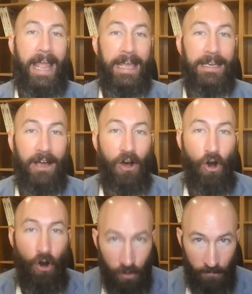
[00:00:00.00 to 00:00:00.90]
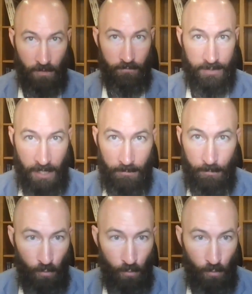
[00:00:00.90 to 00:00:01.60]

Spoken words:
and all of our retirement